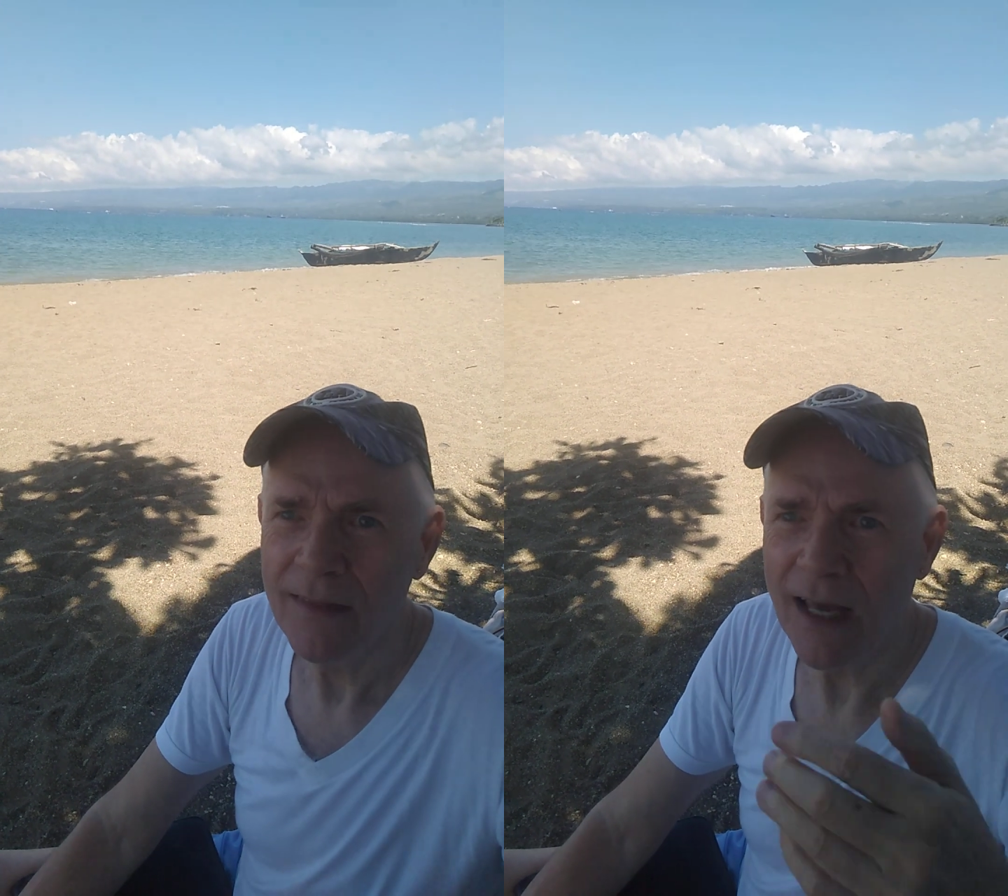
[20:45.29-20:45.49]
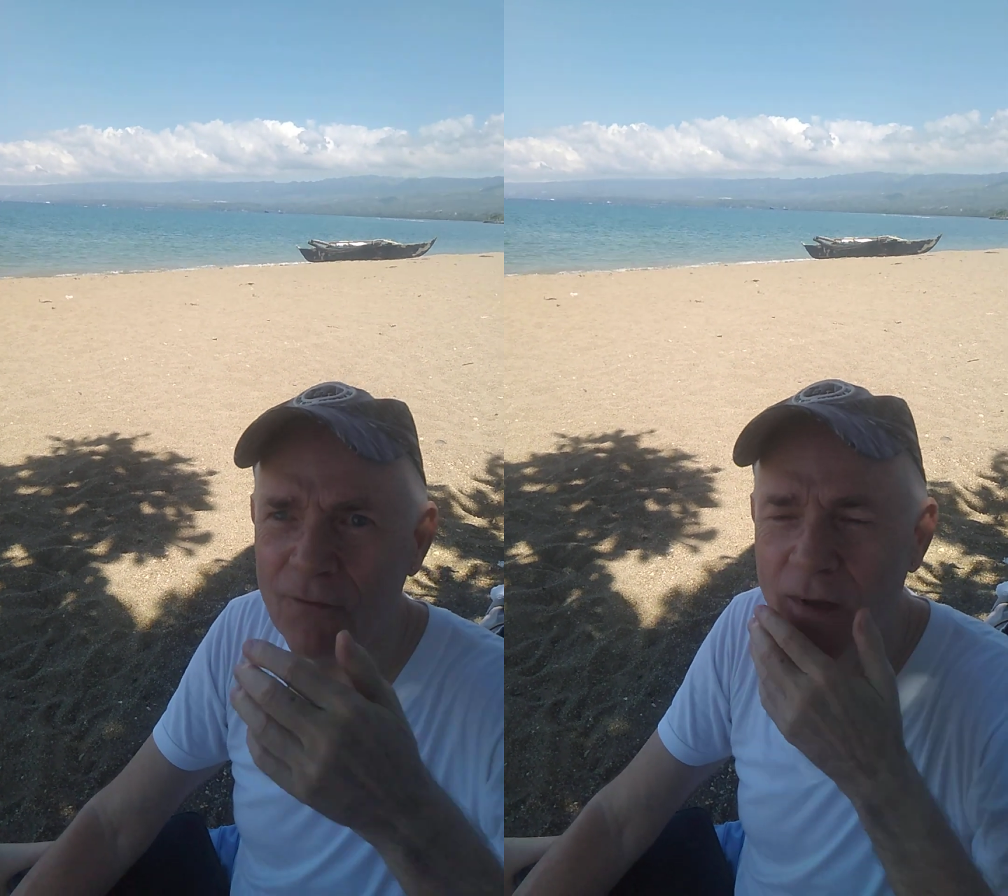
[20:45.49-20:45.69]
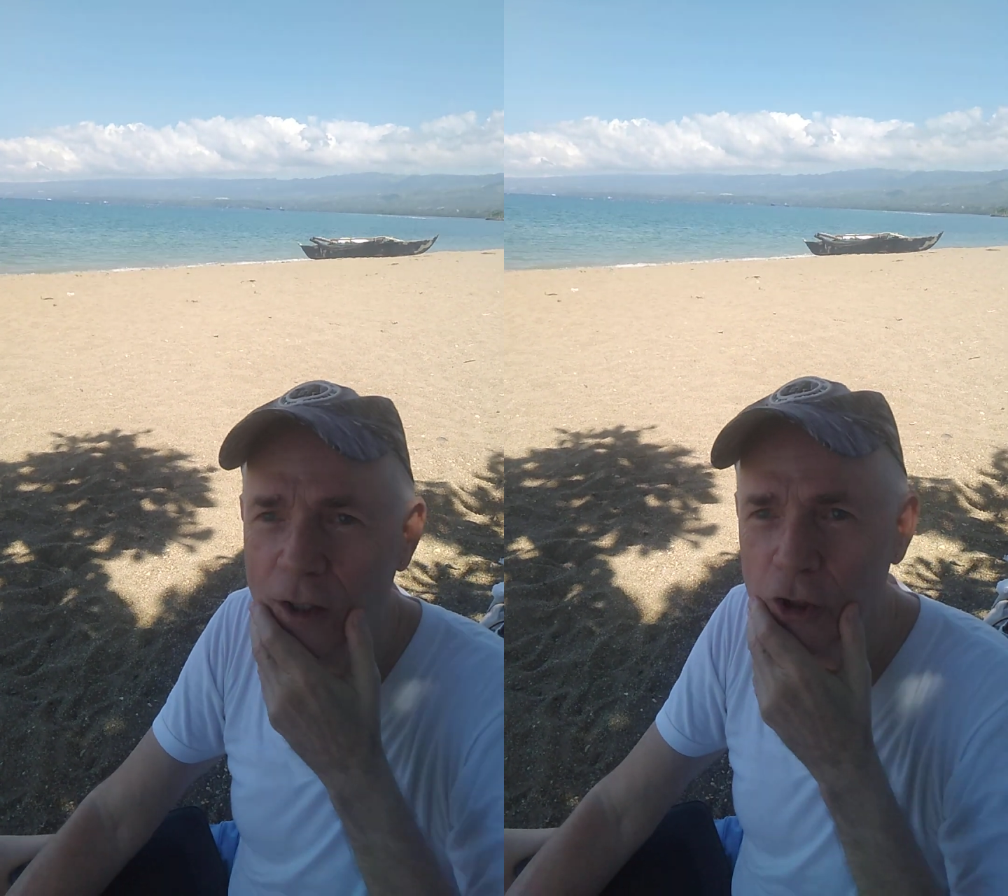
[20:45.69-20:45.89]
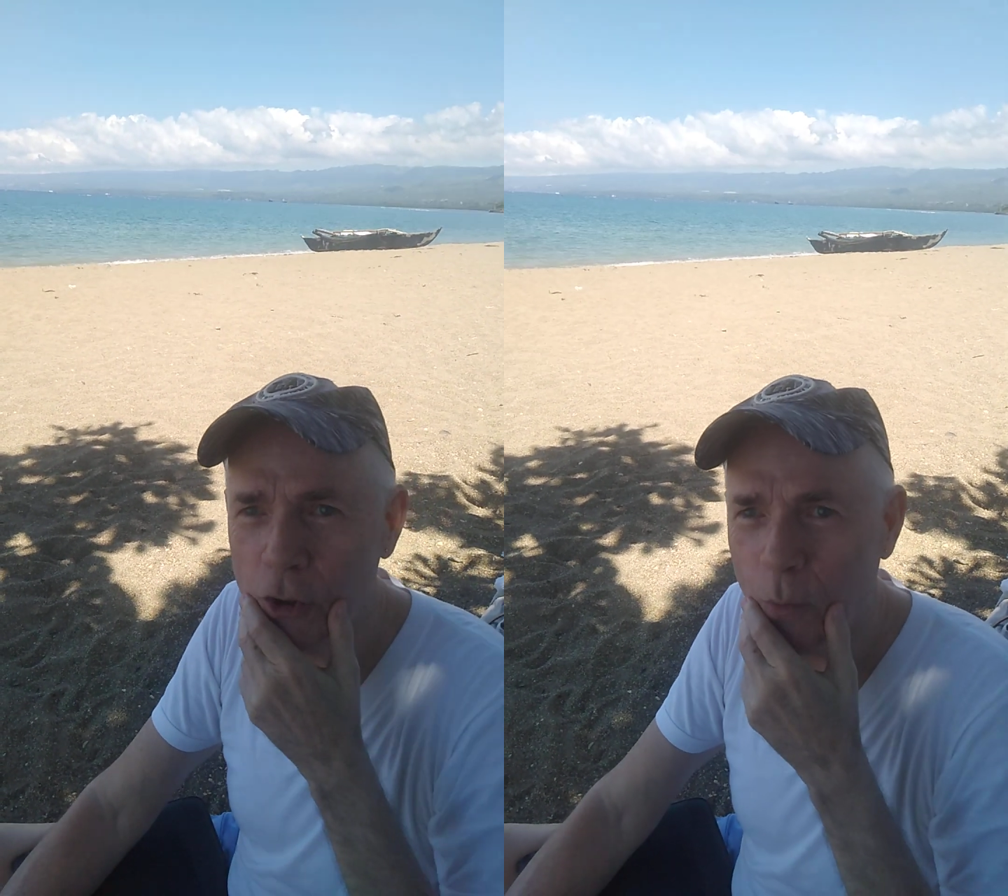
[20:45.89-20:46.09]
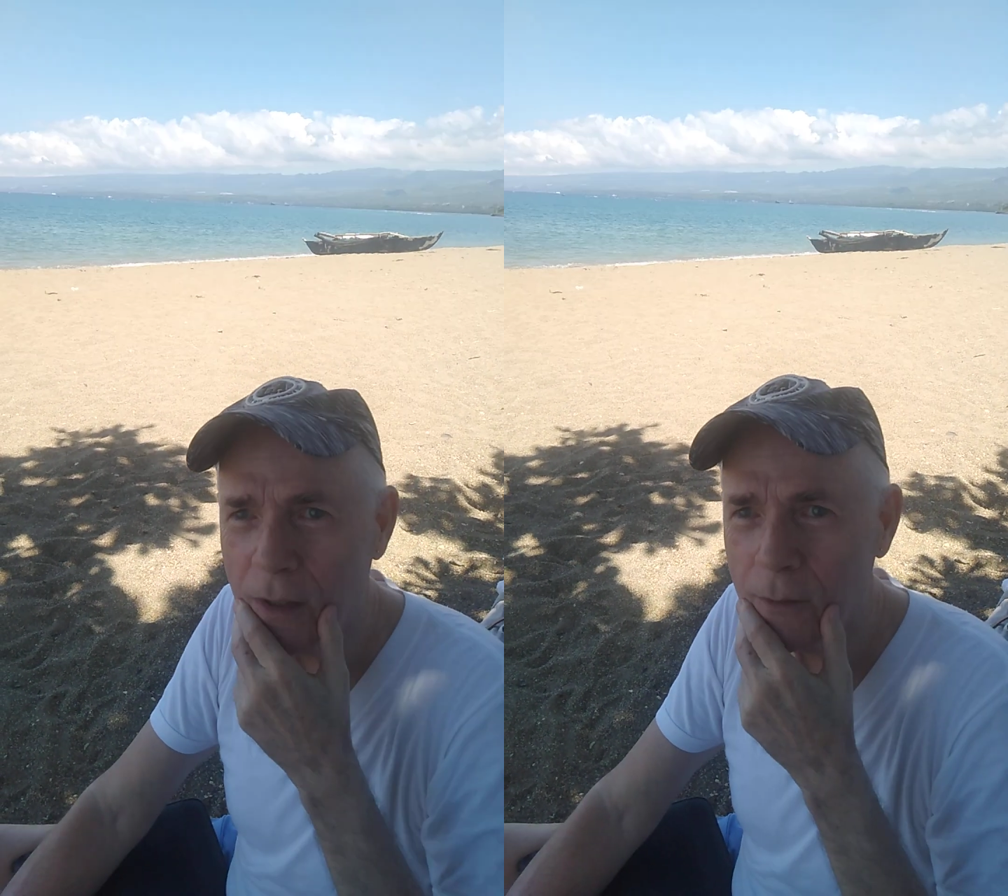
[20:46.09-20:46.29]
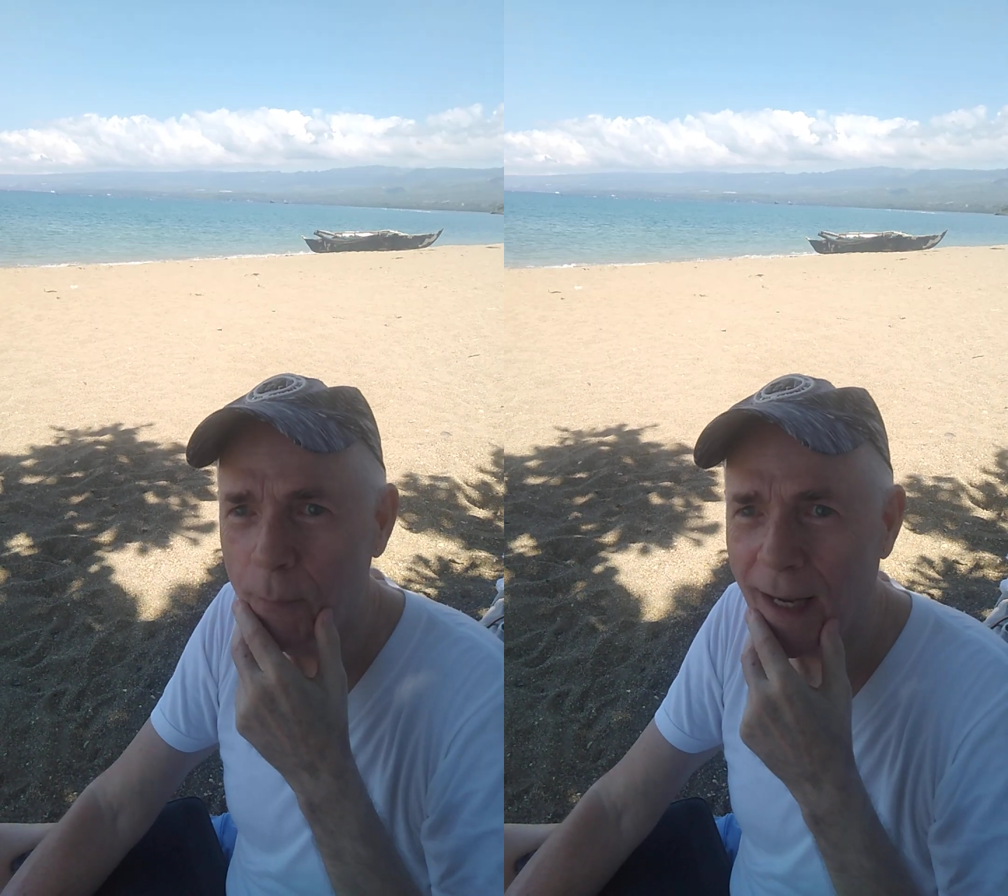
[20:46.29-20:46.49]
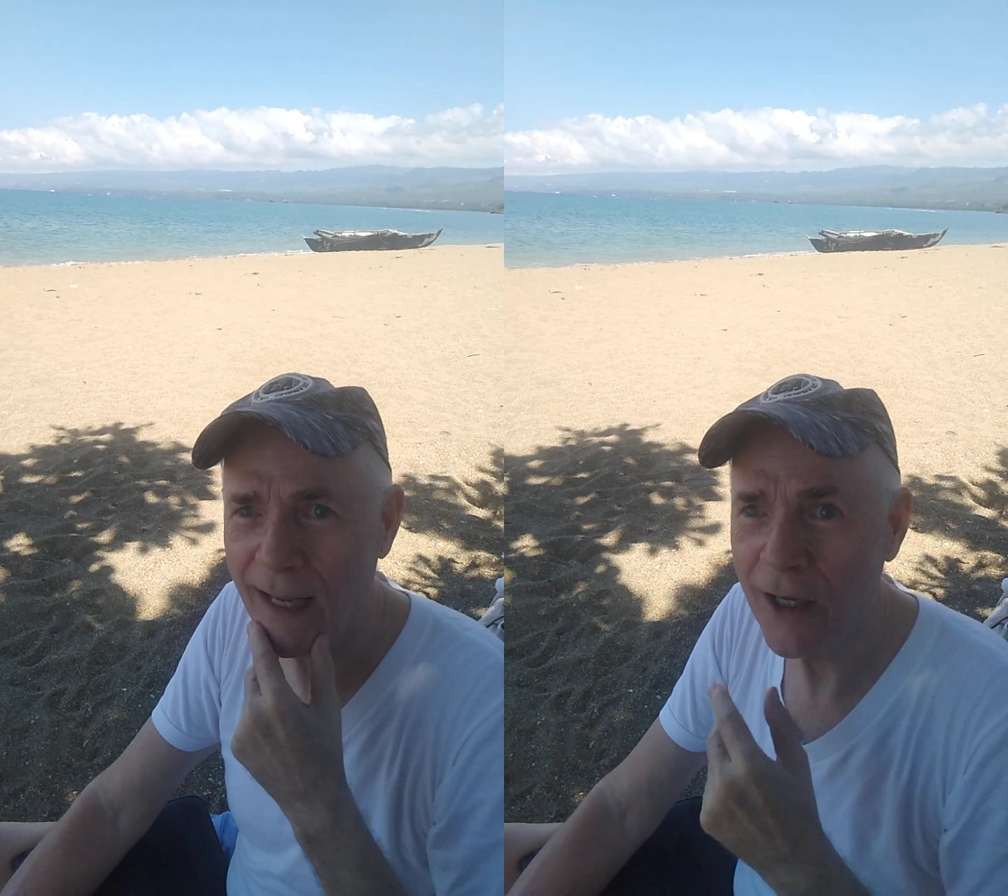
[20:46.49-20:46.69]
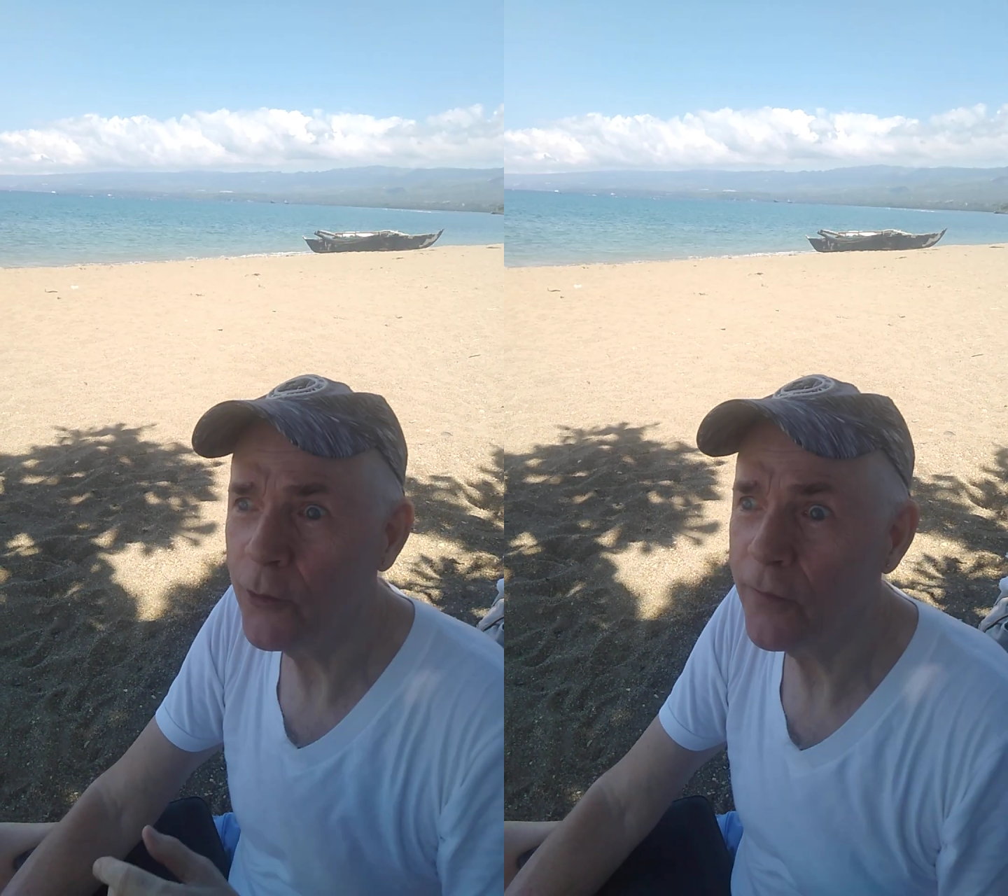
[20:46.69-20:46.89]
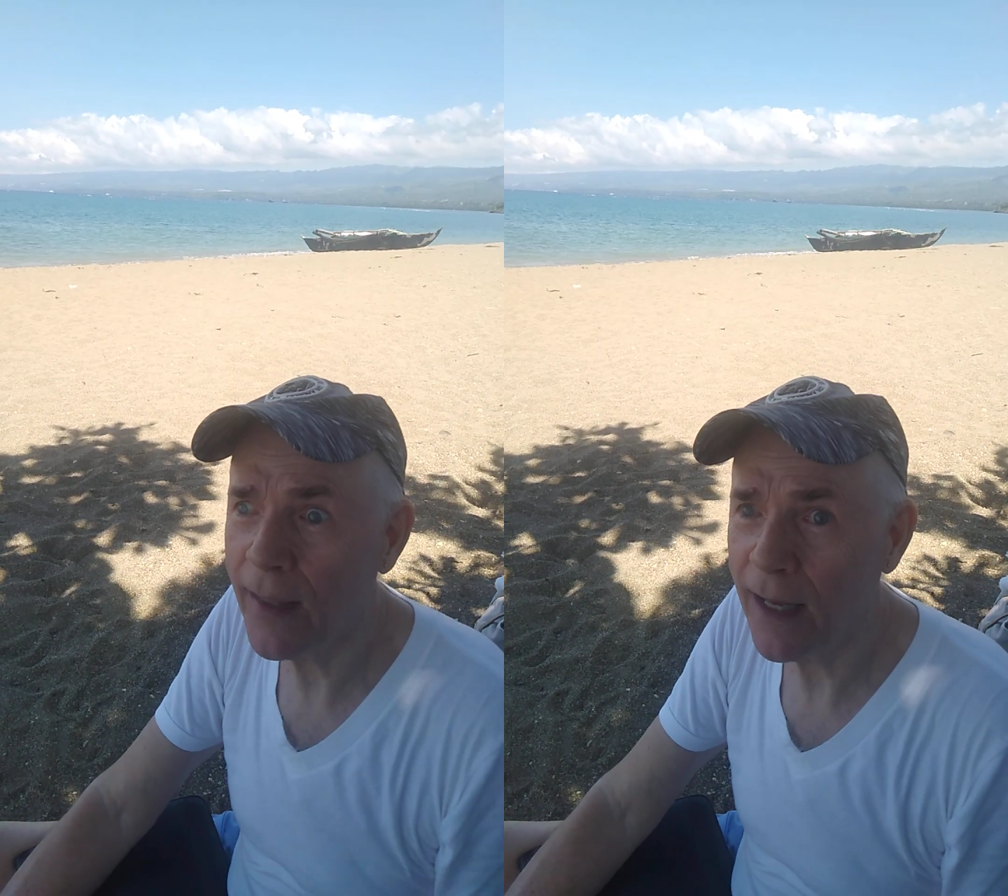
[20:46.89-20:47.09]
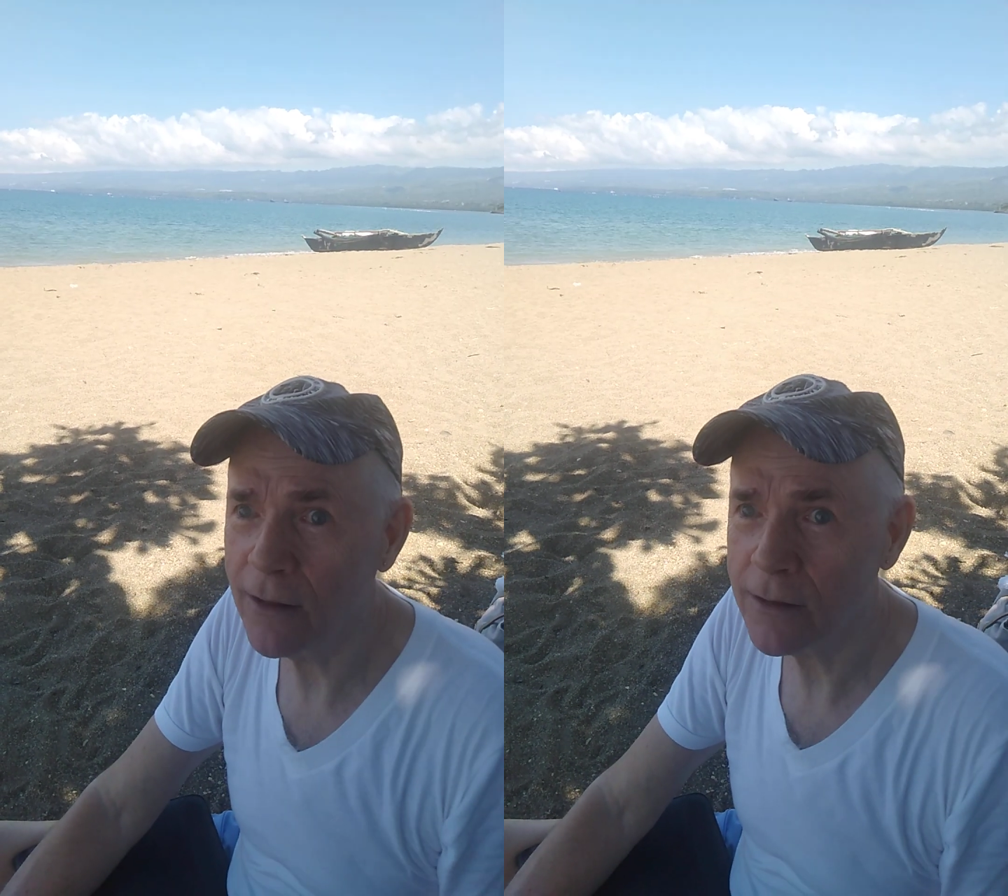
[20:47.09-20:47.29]
that fell short by a hundred
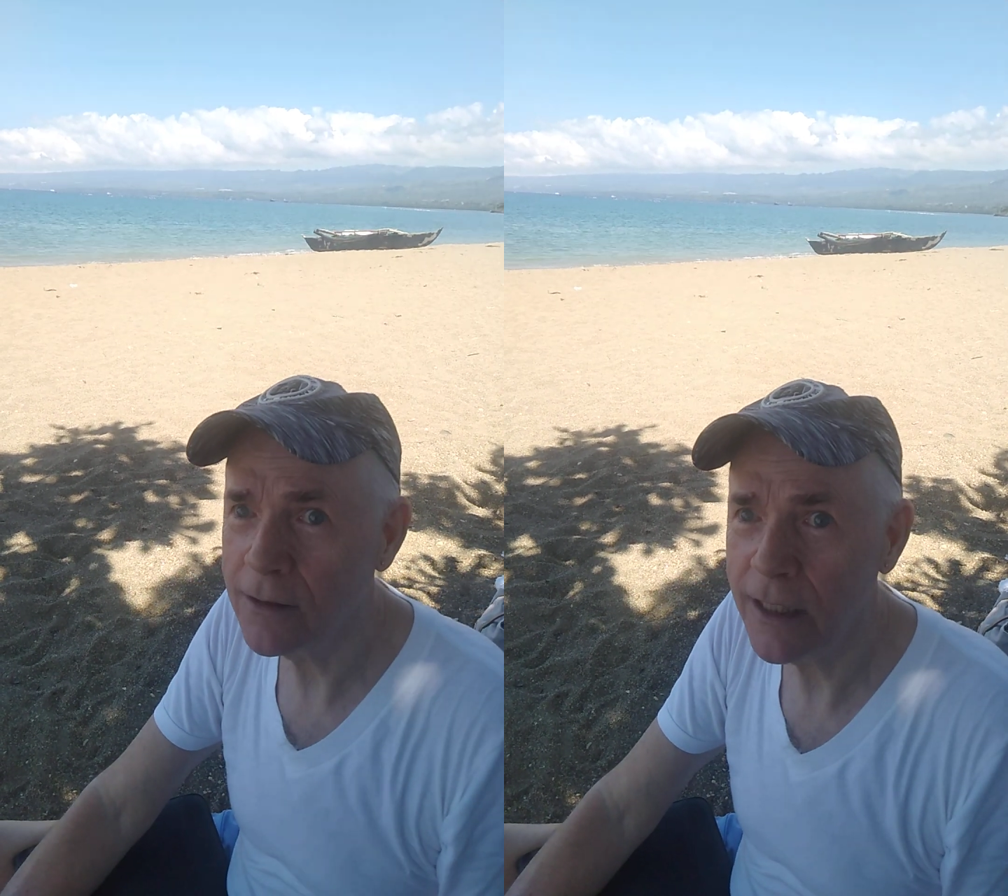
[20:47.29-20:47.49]
thousand